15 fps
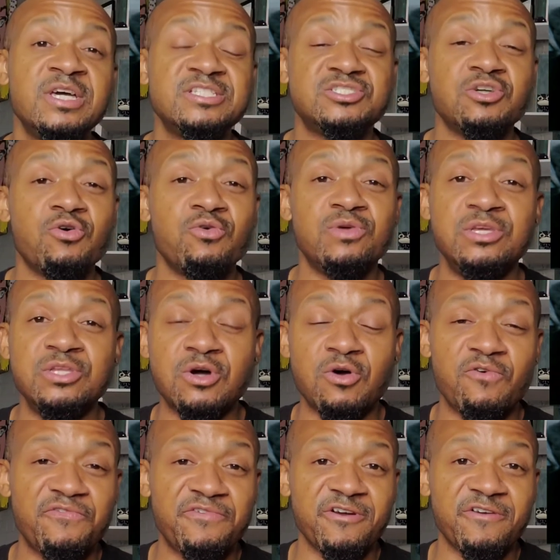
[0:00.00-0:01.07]
So you
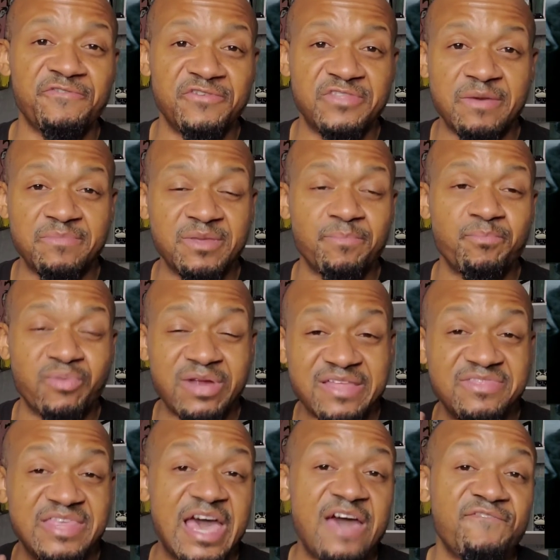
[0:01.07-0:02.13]
know, for for them to
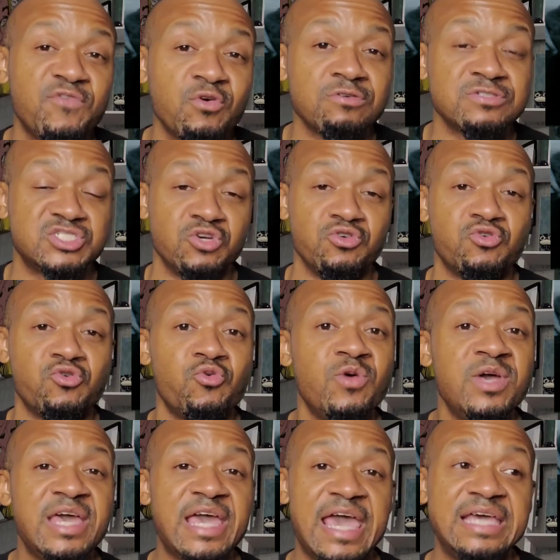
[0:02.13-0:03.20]
bring that full circle
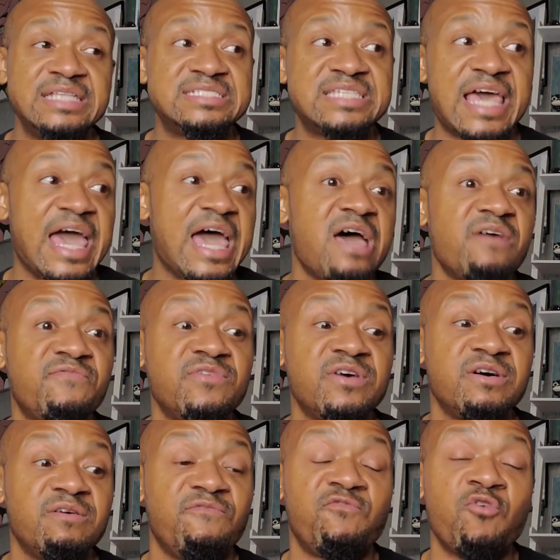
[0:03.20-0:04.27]
and to have
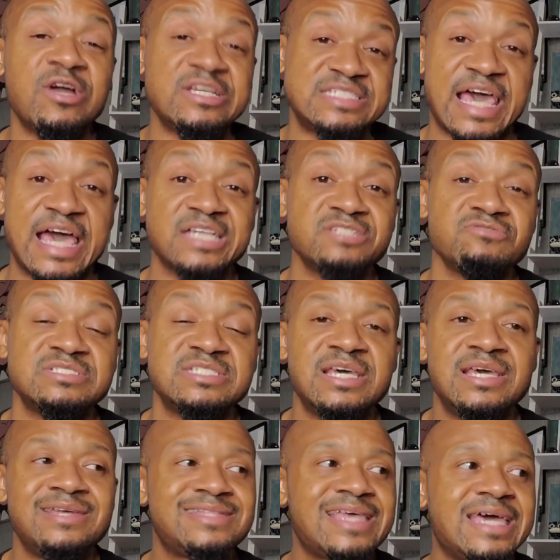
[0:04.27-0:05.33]
a voice actress
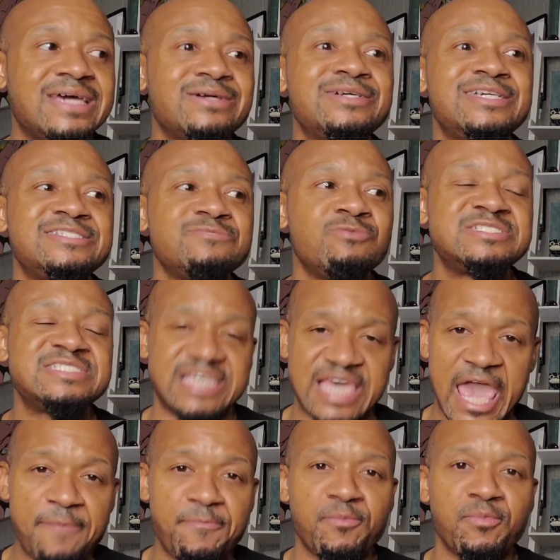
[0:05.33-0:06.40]
that it was
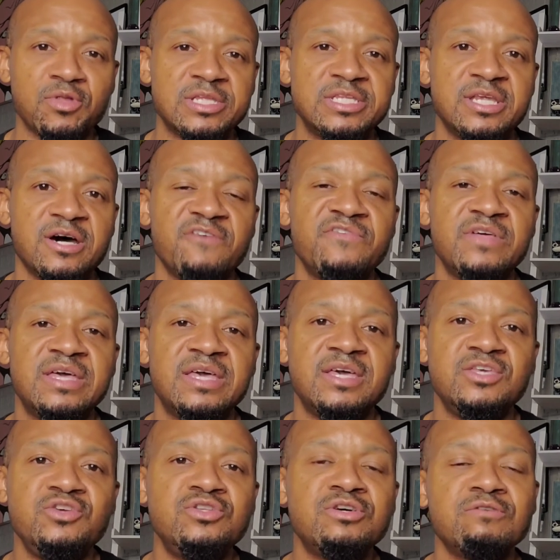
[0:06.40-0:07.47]
capable enough,
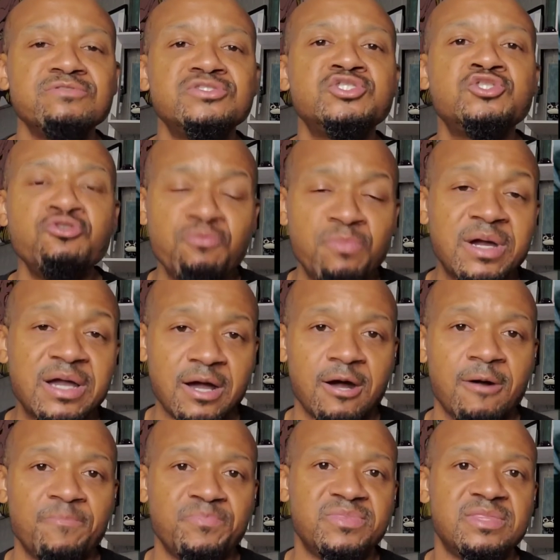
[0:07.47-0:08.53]
you know, to
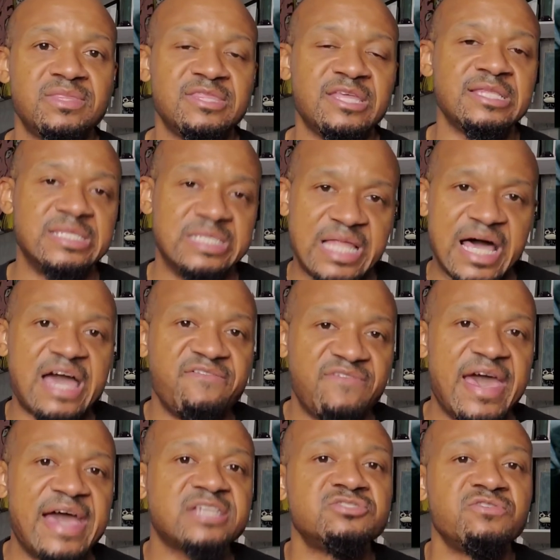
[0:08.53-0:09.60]
become the live
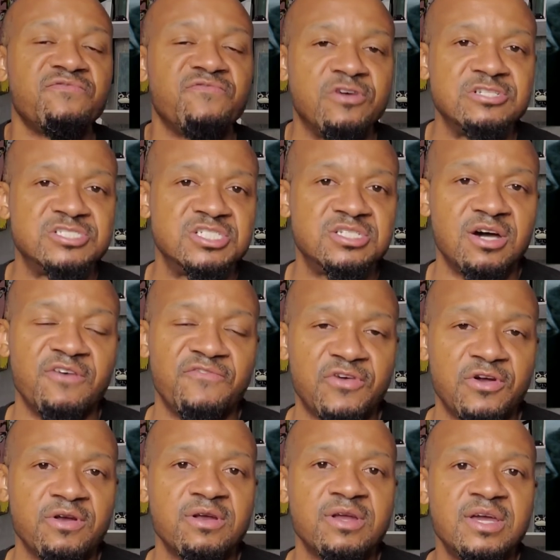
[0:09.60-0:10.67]
action version of
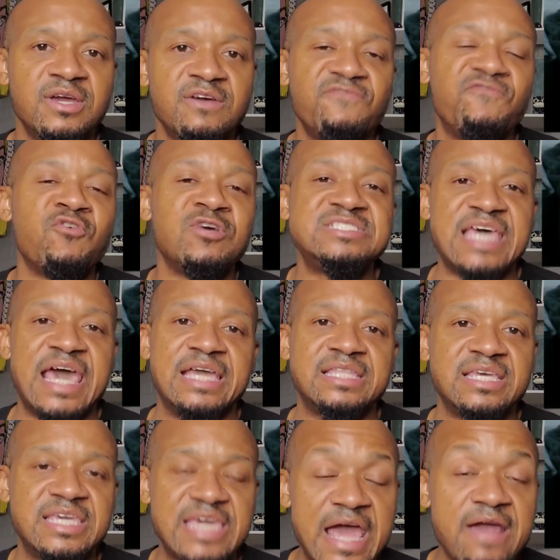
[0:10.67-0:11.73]
her voice
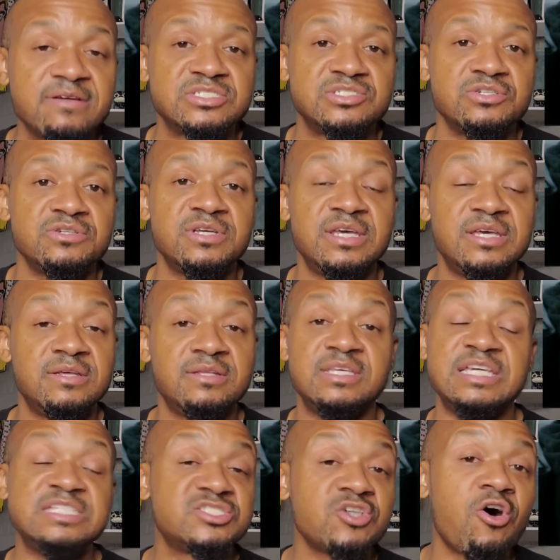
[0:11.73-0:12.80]
acted character,
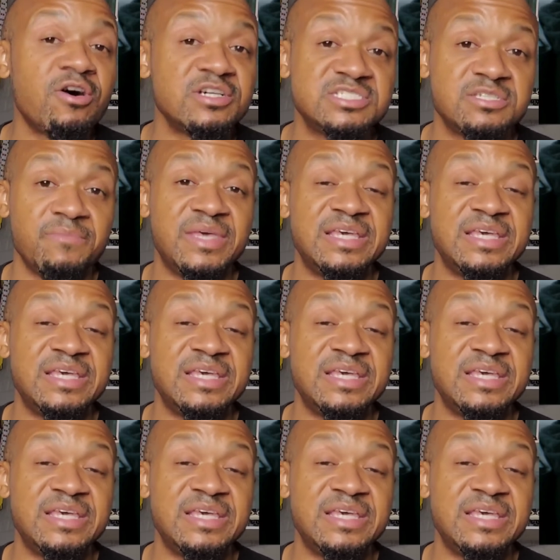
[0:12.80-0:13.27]
it's awesome.